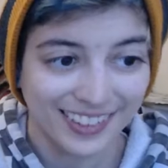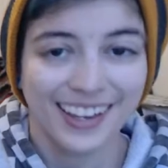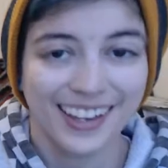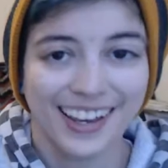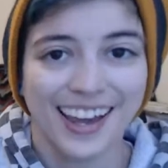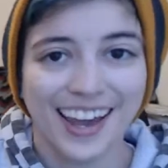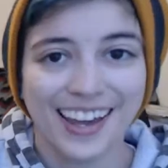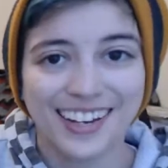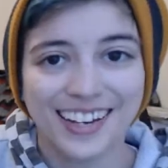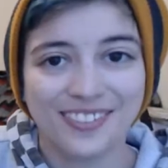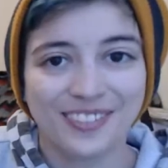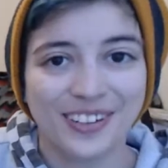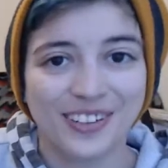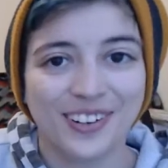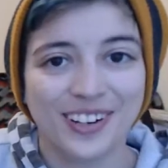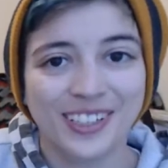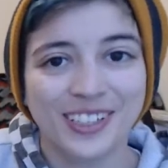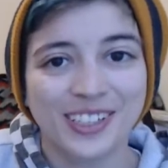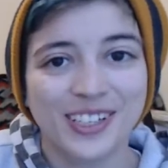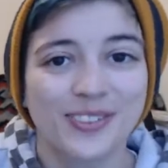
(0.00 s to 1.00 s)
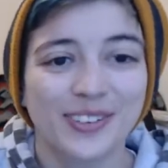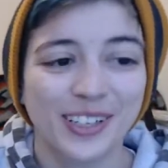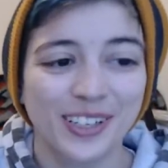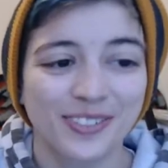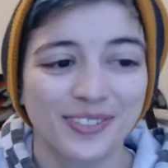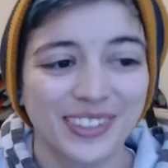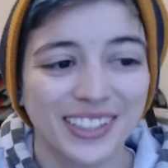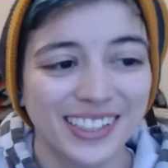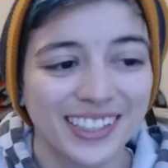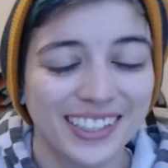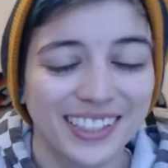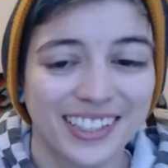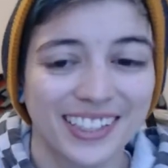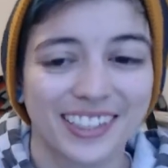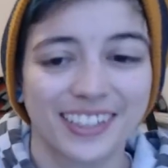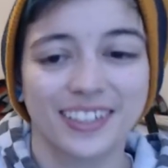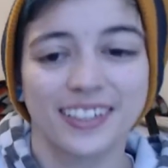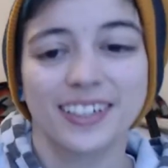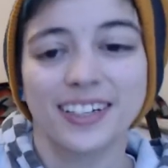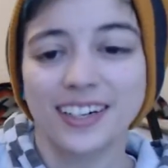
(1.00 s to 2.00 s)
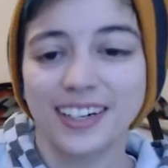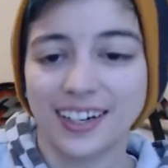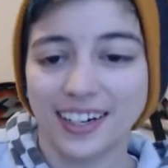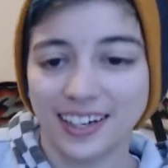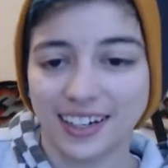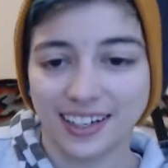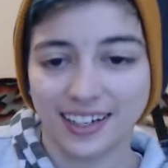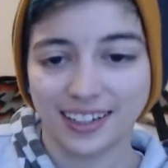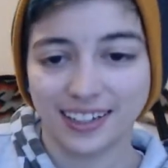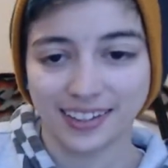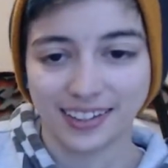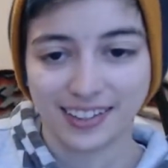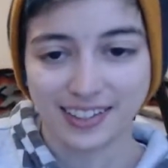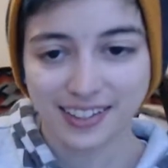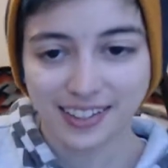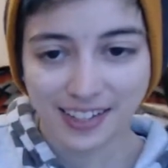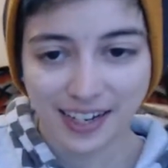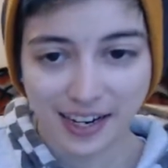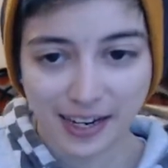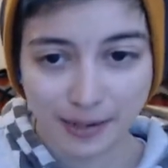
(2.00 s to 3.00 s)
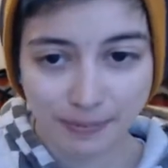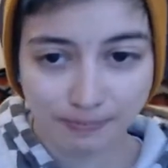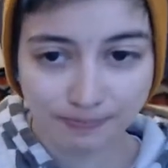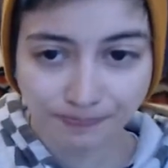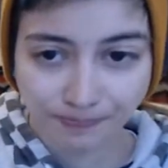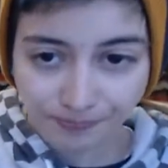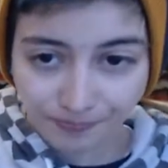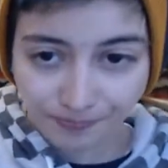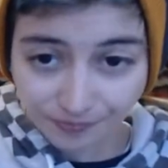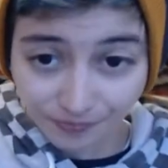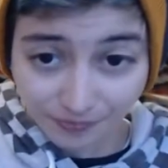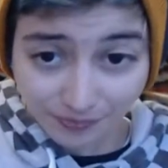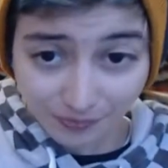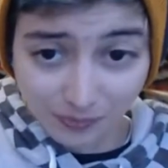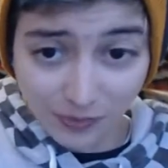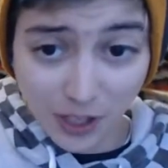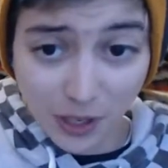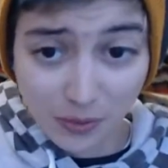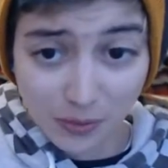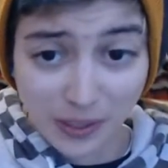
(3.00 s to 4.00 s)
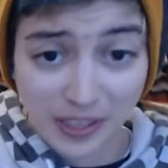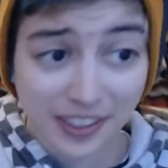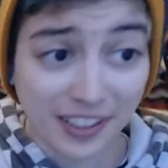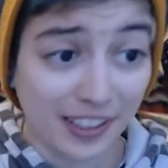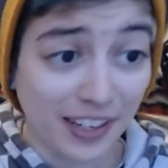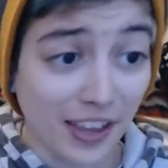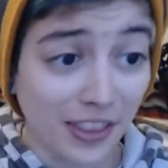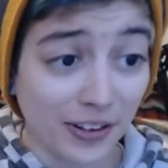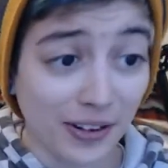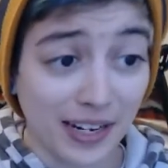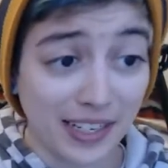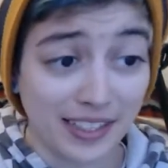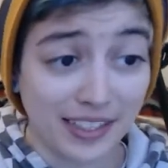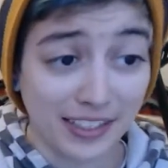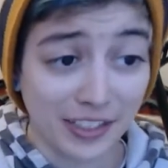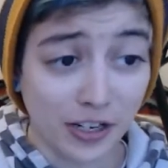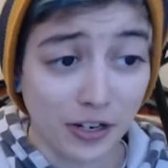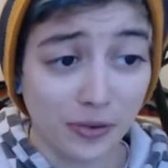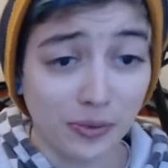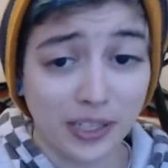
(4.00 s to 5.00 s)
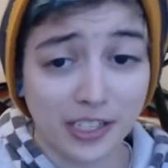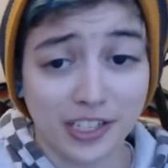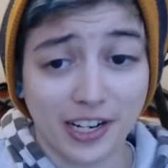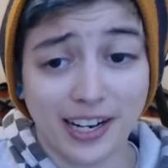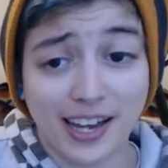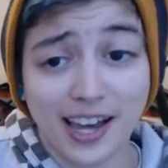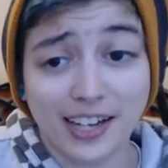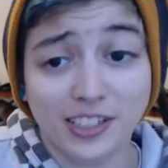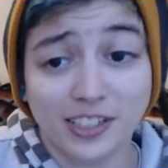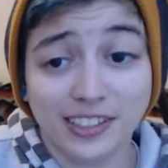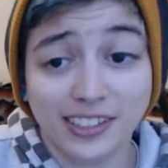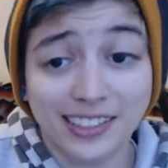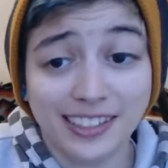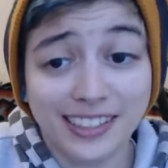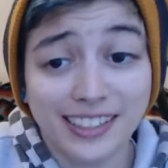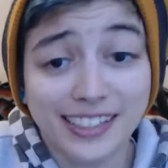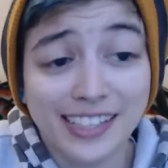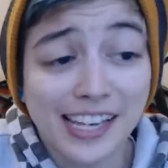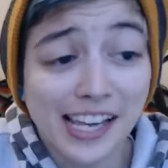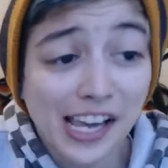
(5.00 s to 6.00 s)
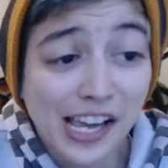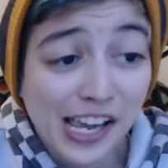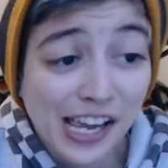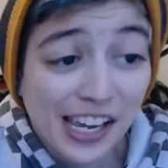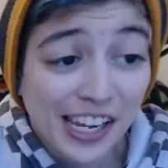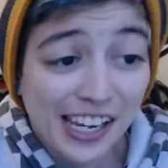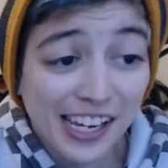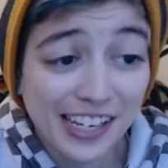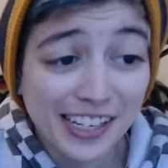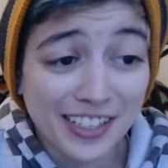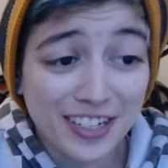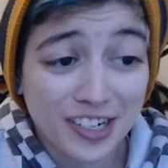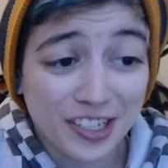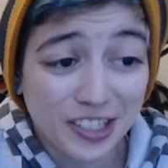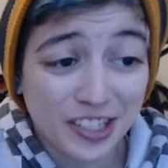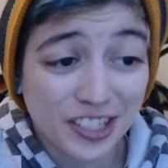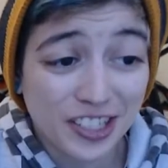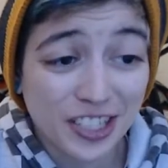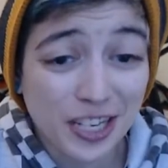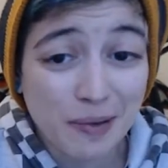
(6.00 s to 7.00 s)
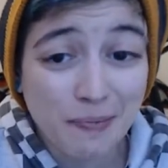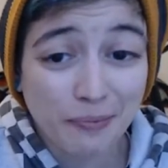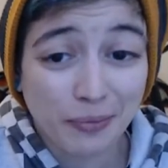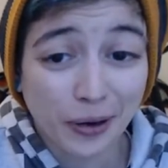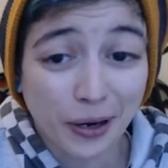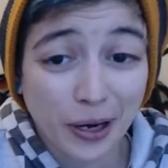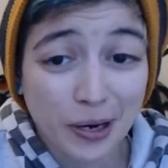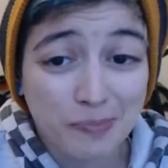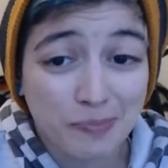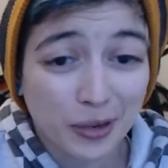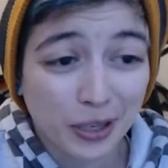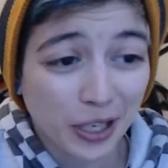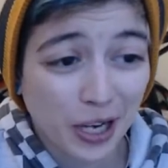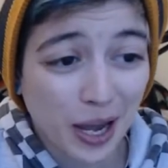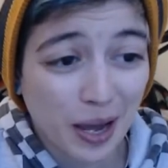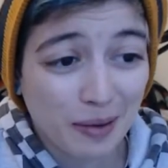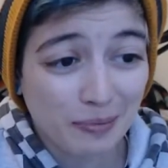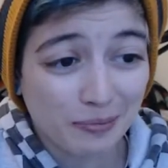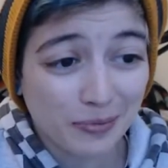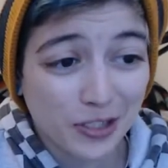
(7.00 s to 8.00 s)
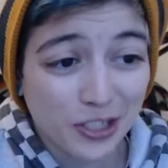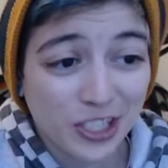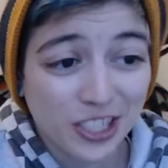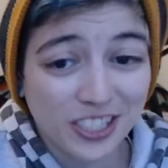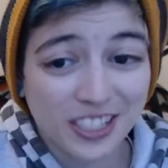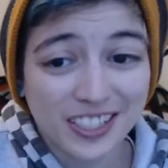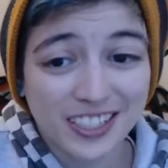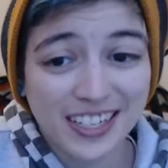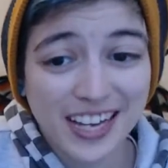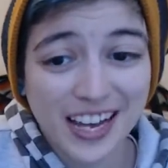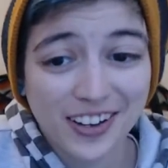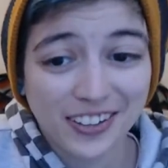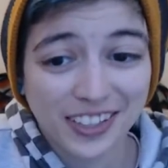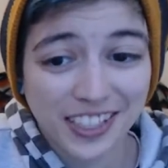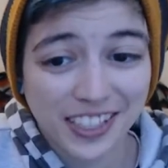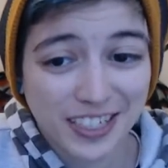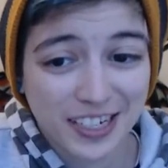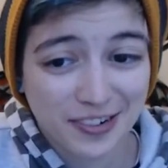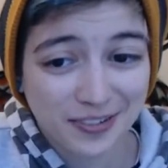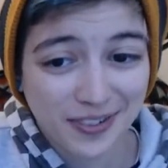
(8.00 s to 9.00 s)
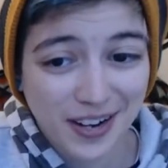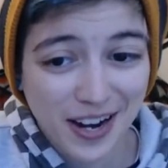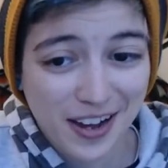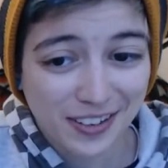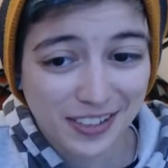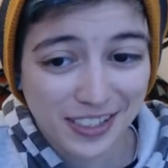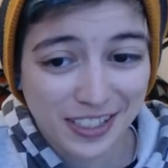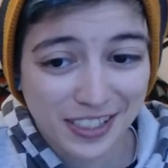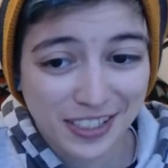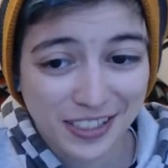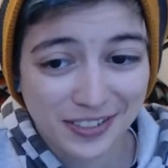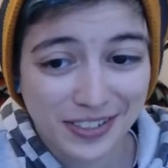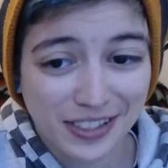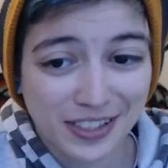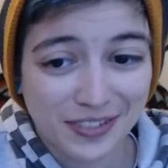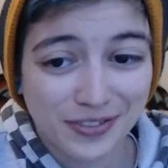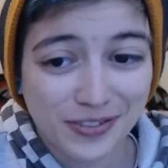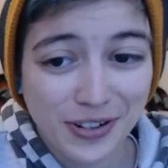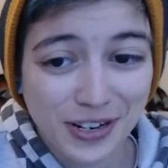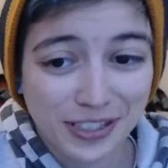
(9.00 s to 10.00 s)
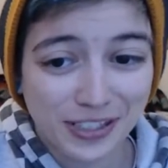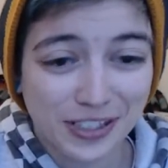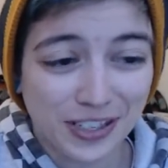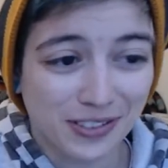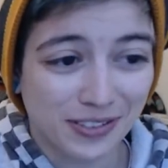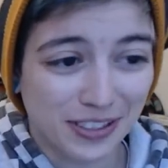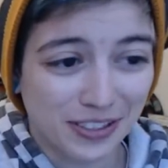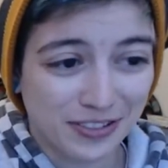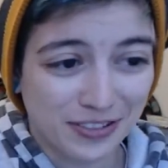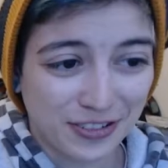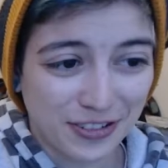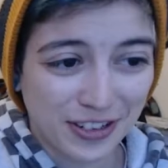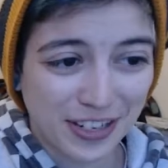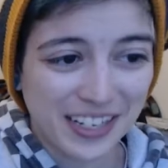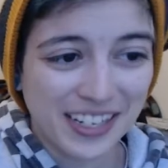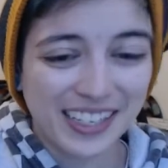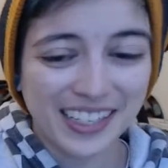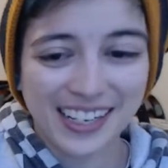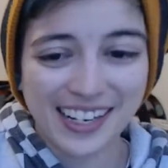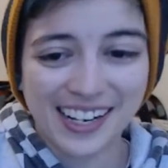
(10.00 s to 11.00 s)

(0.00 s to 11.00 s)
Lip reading: Hey everyone, QUEERVEE here. This time with another ACEO, which I actually did in December, but I'm just now getting around to doing the voiceover for it.